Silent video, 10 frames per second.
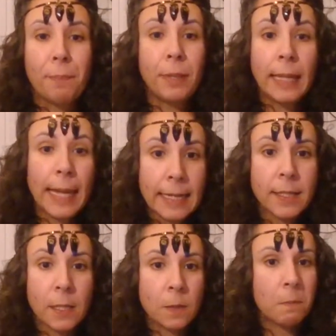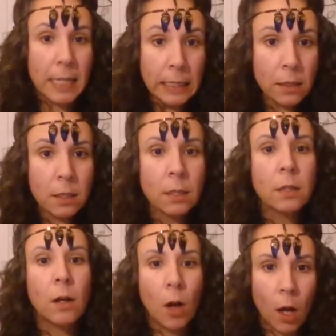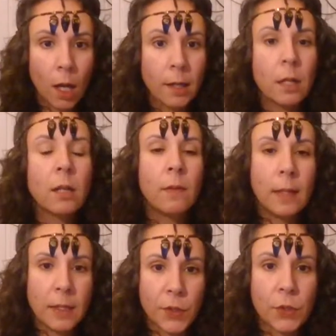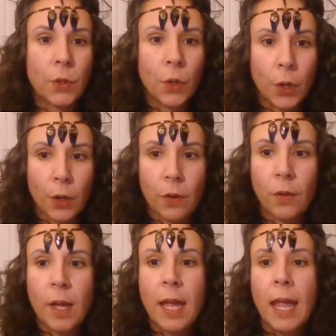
placement on this earth.